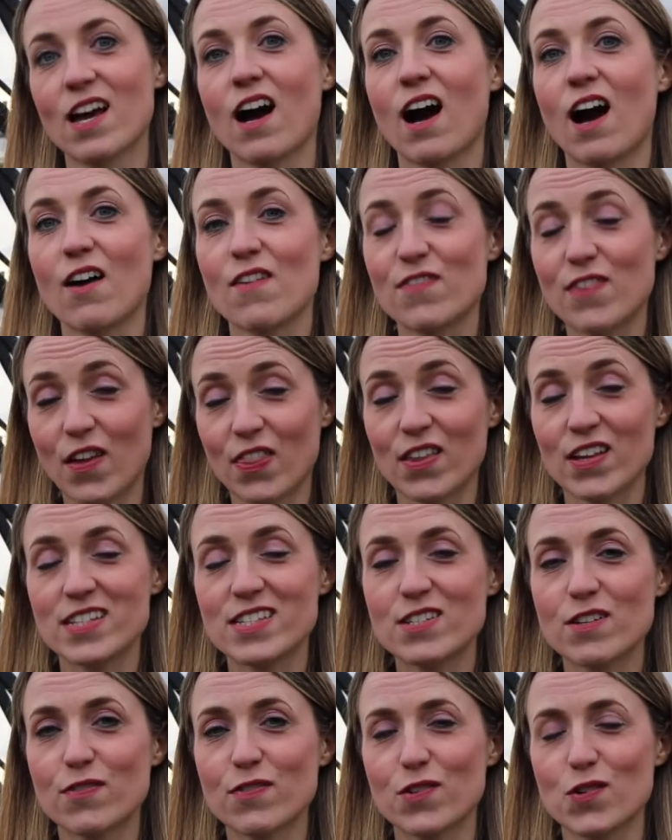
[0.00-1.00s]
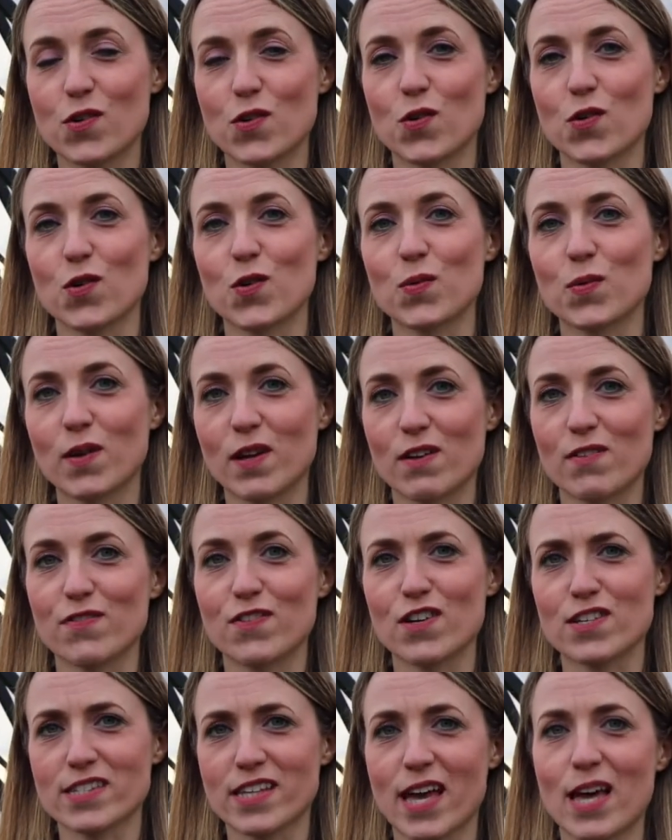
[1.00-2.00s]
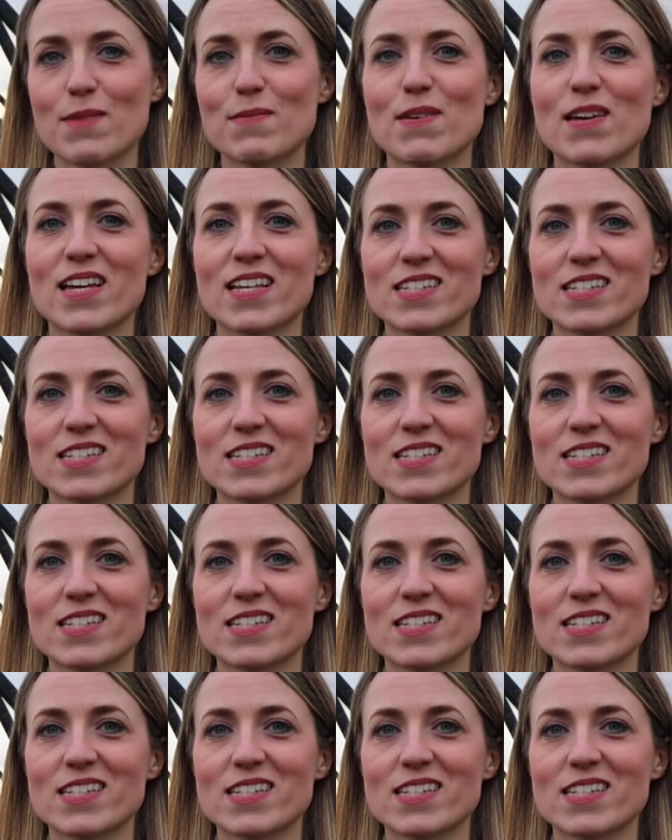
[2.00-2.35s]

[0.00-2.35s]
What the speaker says: I found that difficult when I first came here